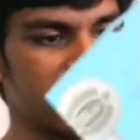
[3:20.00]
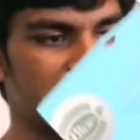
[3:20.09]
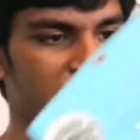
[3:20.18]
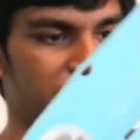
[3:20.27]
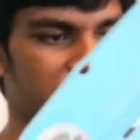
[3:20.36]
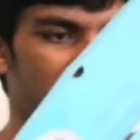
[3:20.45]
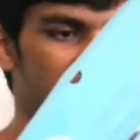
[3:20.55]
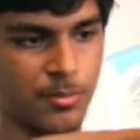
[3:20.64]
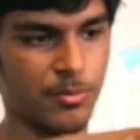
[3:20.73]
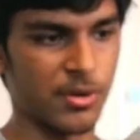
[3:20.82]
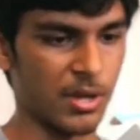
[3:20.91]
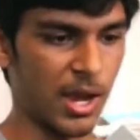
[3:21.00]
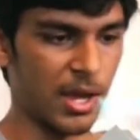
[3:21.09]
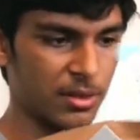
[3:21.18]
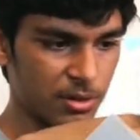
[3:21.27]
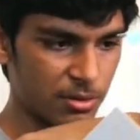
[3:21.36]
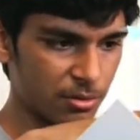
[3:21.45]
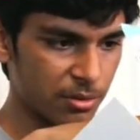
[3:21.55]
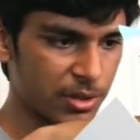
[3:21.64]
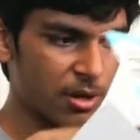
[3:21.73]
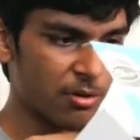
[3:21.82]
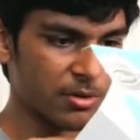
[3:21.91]
this coming out, bro? I literally
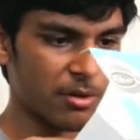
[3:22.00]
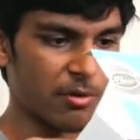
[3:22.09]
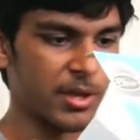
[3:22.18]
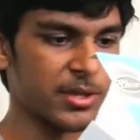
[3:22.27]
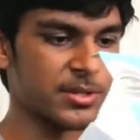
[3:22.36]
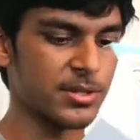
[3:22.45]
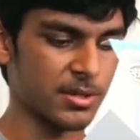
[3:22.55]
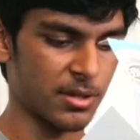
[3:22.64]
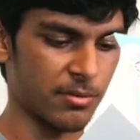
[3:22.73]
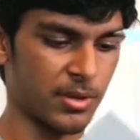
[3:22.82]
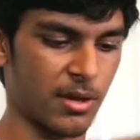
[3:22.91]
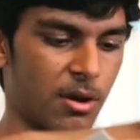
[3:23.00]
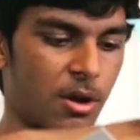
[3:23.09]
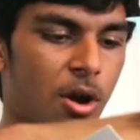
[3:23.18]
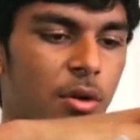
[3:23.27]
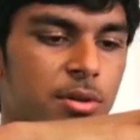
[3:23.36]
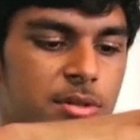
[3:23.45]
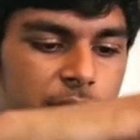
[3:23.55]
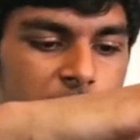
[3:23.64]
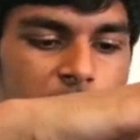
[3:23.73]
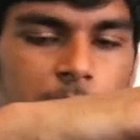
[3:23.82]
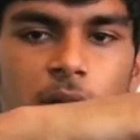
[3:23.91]
don't know why this isn't coming out. Oh, it's a
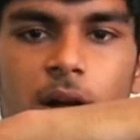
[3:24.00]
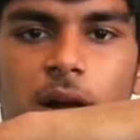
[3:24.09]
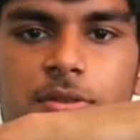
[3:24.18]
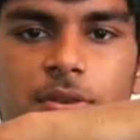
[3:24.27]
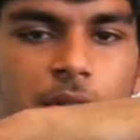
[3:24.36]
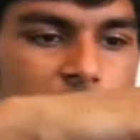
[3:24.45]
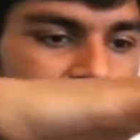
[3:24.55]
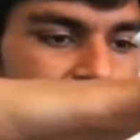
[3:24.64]
freaking box. Okay, I'm